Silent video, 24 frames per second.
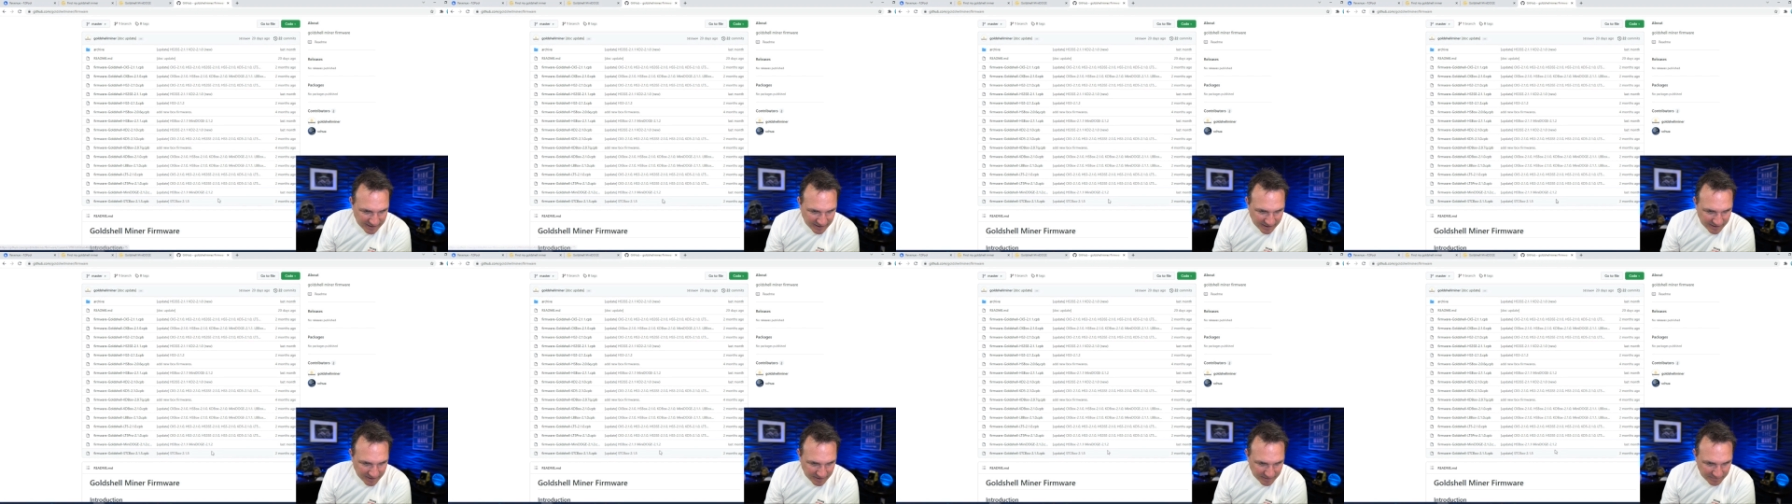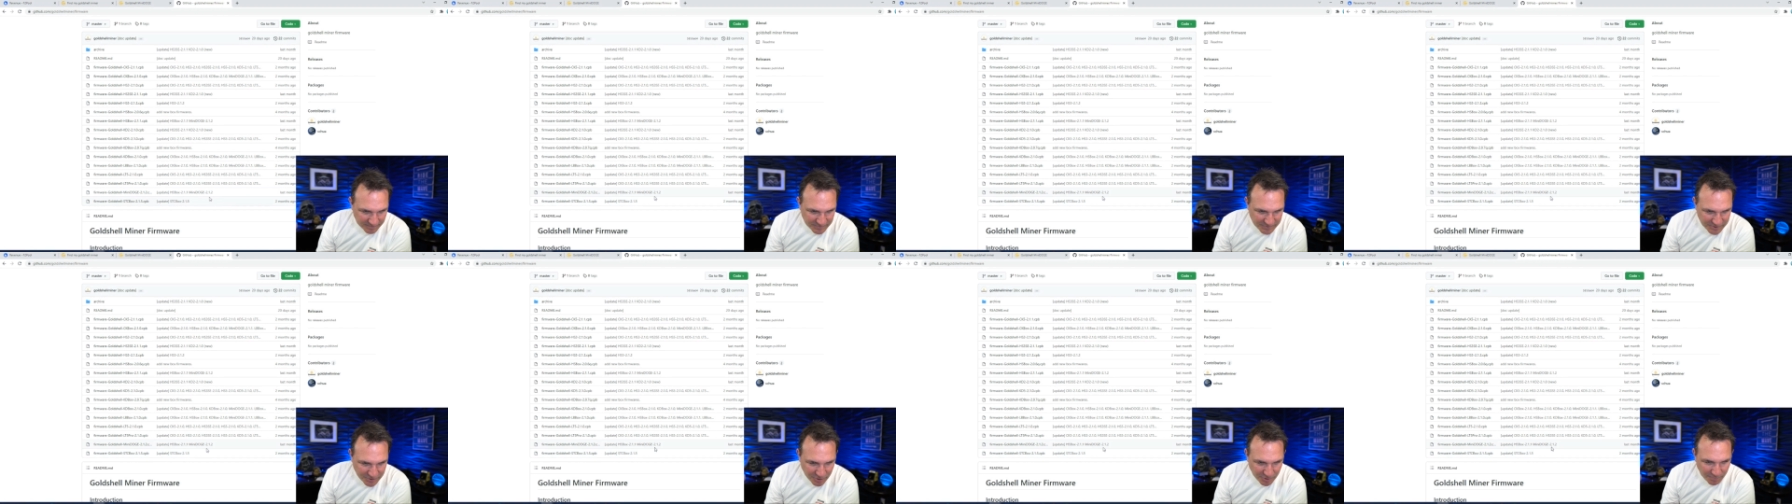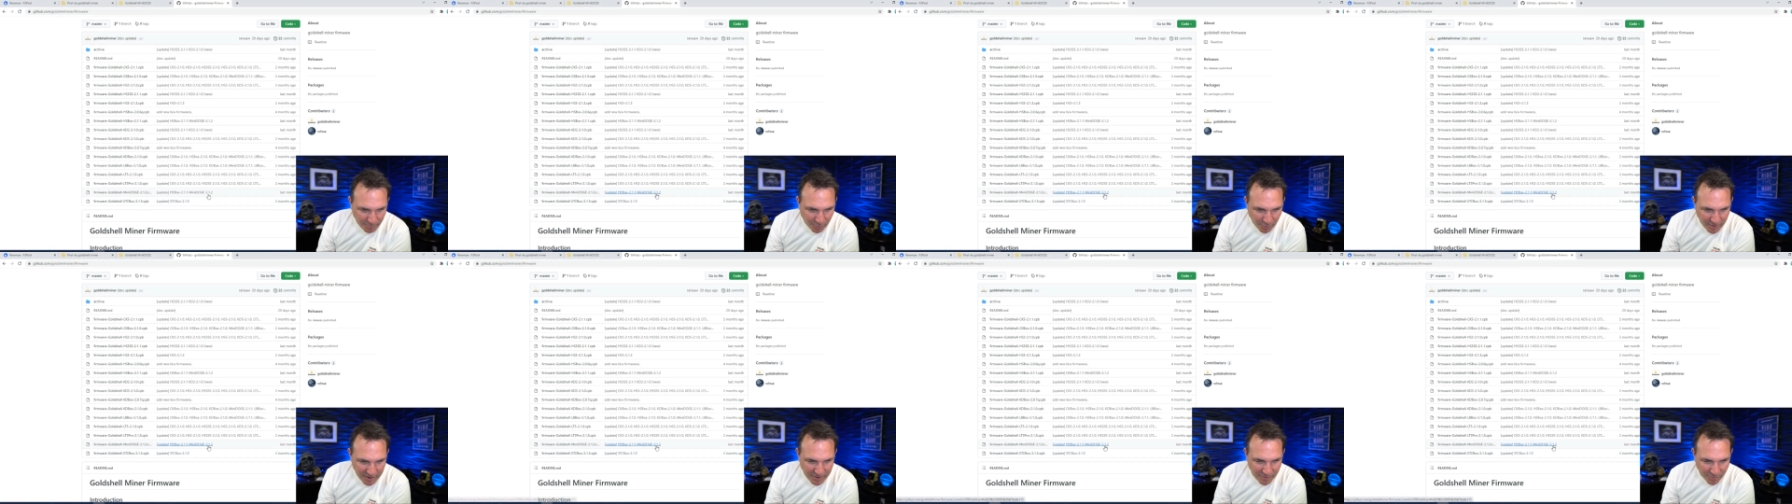um, two
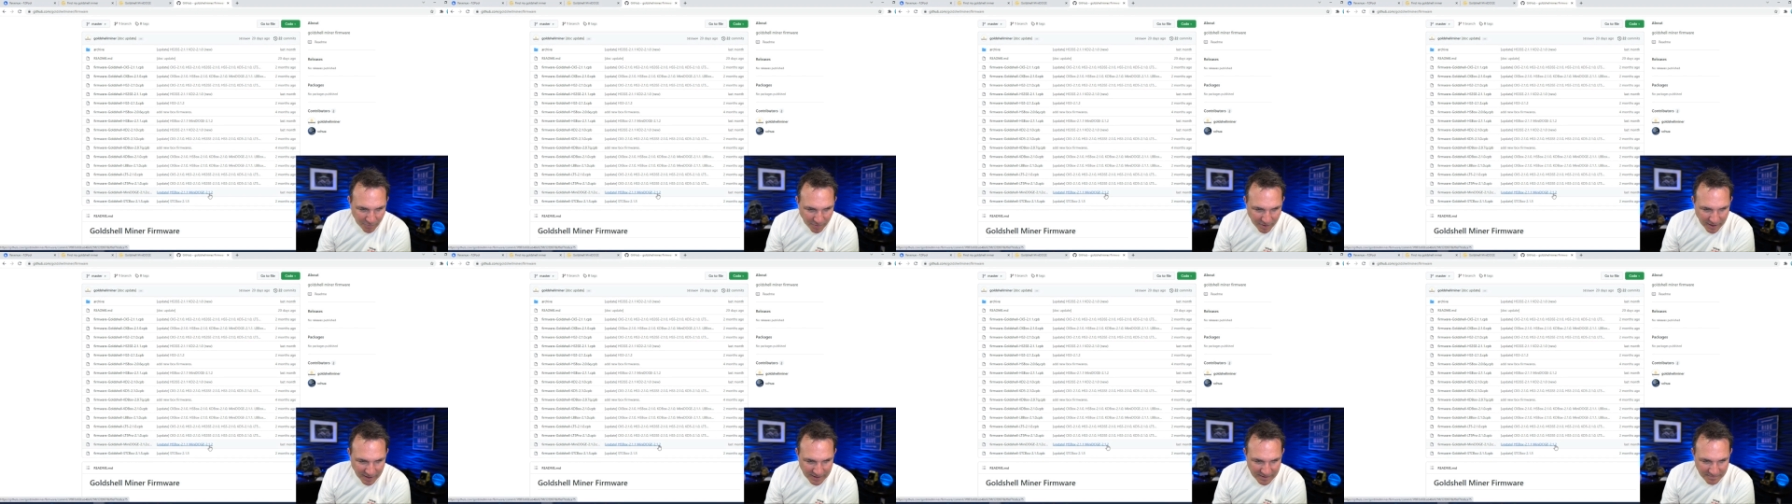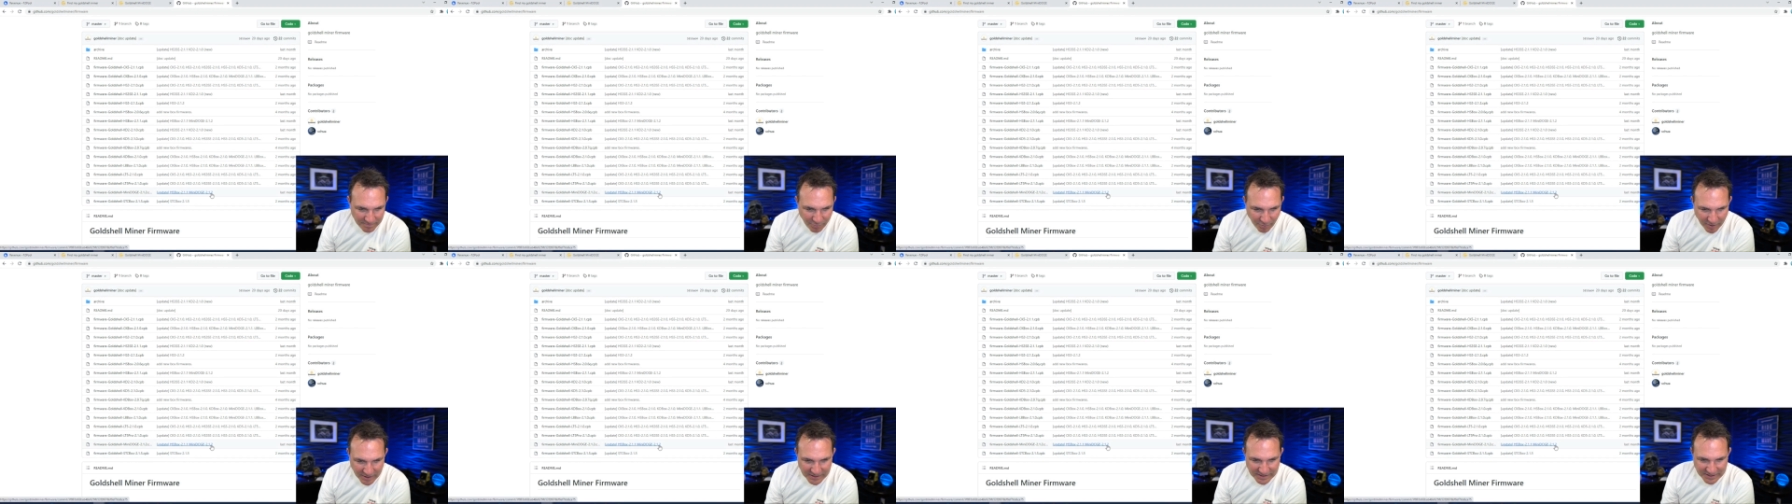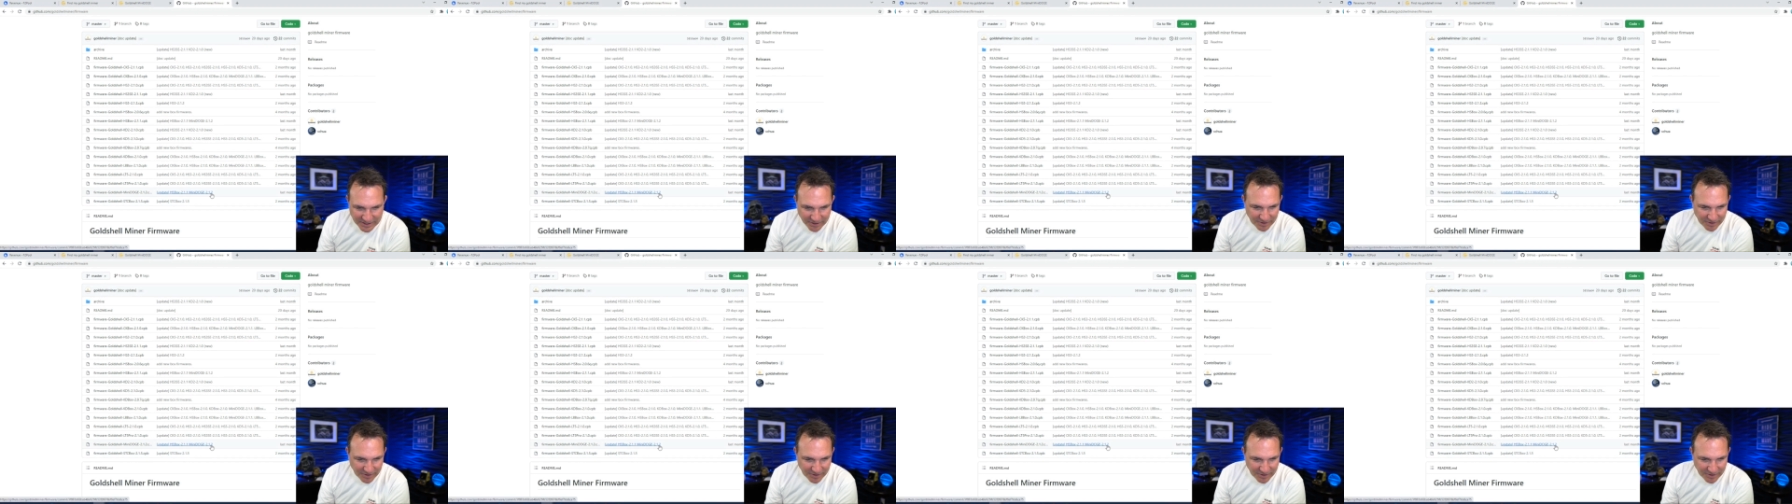point one point